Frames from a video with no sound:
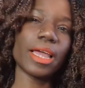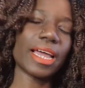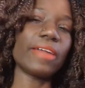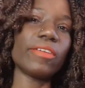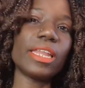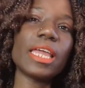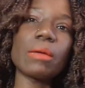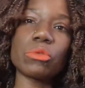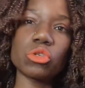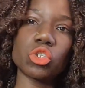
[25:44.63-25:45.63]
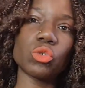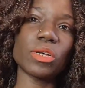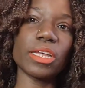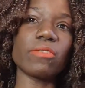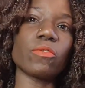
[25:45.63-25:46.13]
I really am not
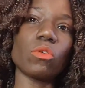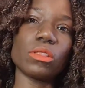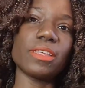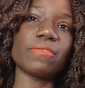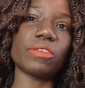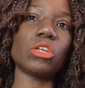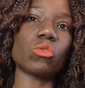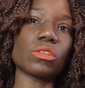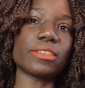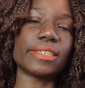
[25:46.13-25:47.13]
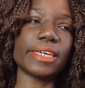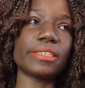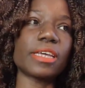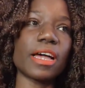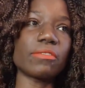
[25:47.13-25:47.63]
sure if all the federal
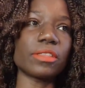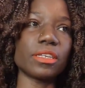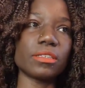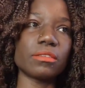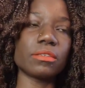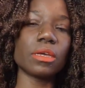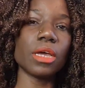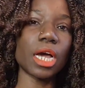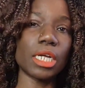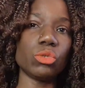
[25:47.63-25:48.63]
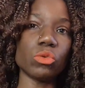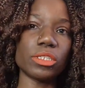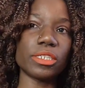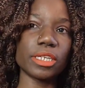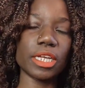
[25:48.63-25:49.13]
states have this annual
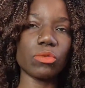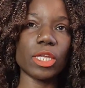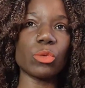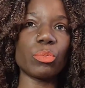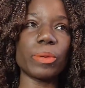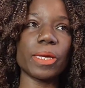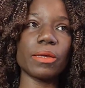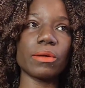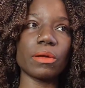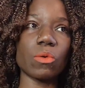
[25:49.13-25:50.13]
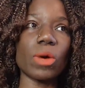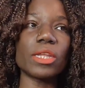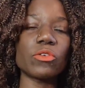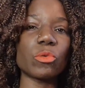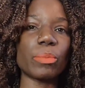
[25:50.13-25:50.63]
ticket where you pay
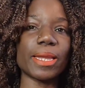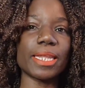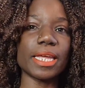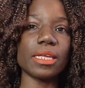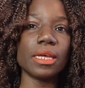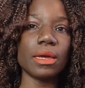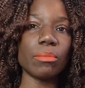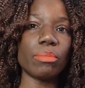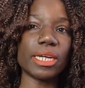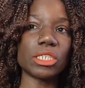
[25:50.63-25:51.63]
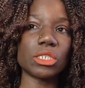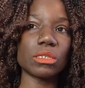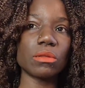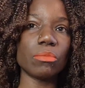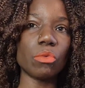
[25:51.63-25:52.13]
€1 per day, but
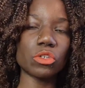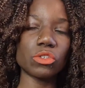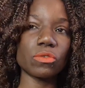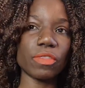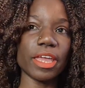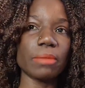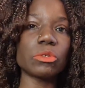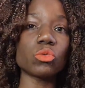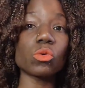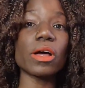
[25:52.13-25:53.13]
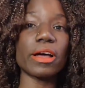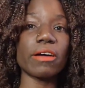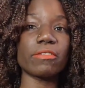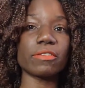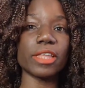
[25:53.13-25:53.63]
most of them do
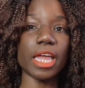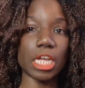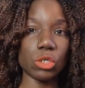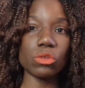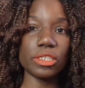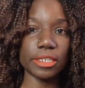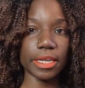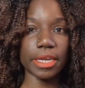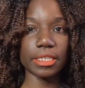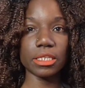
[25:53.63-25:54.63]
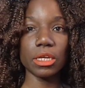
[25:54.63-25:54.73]
have the annual ticket